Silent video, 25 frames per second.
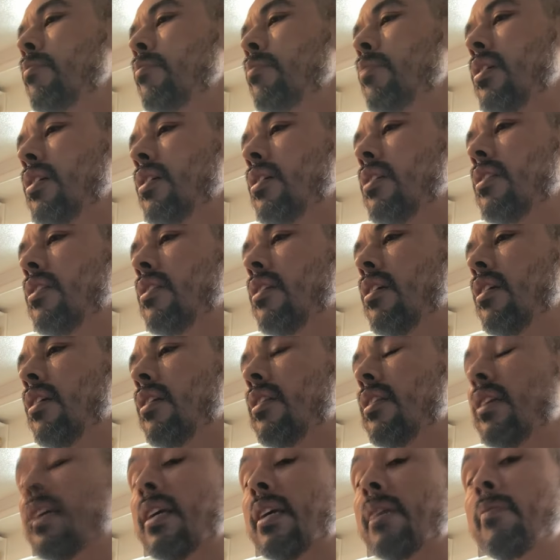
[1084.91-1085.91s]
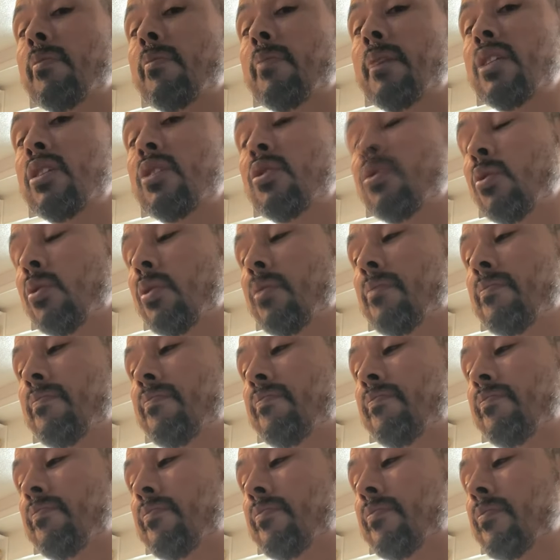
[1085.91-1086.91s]
But they kept the match
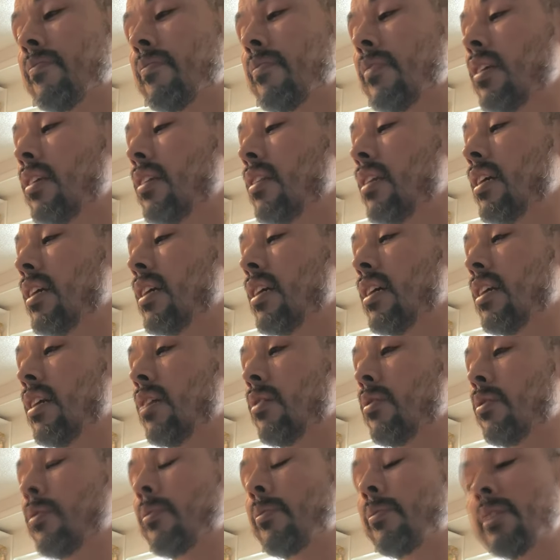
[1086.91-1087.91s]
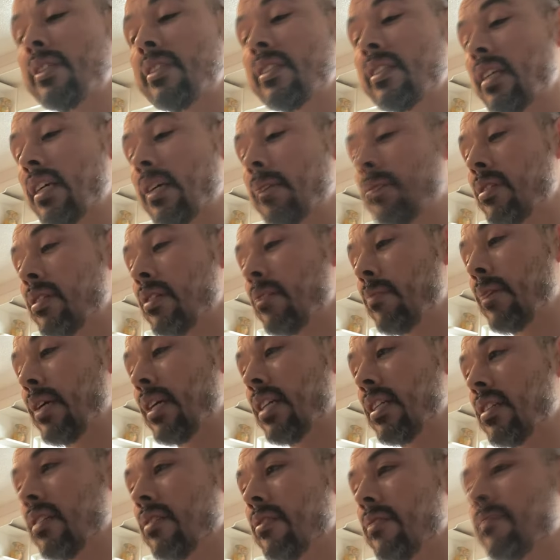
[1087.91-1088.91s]
short. They cut out 3 steps in the
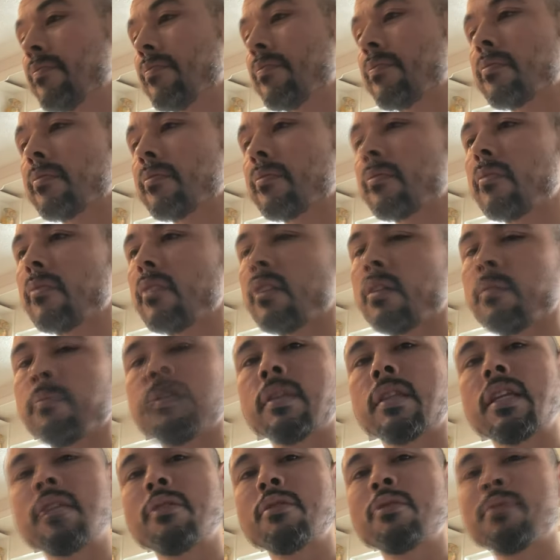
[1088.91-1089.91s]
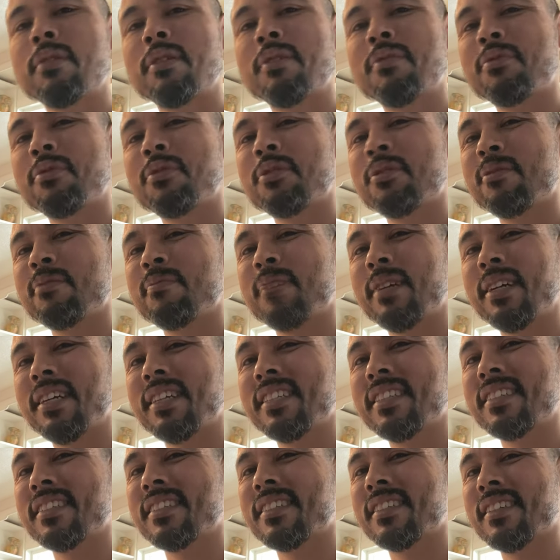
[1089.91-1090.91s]
match. But that was my first
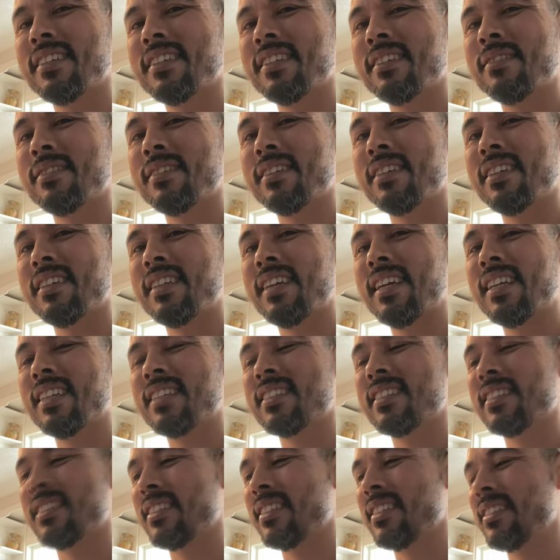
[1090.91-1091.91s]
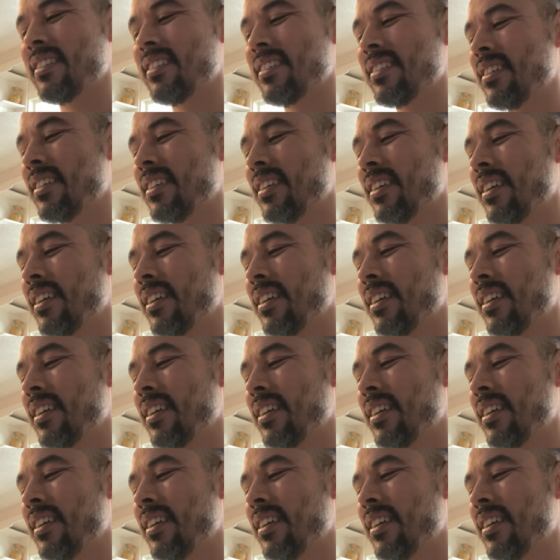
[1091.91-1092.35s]
match analysis.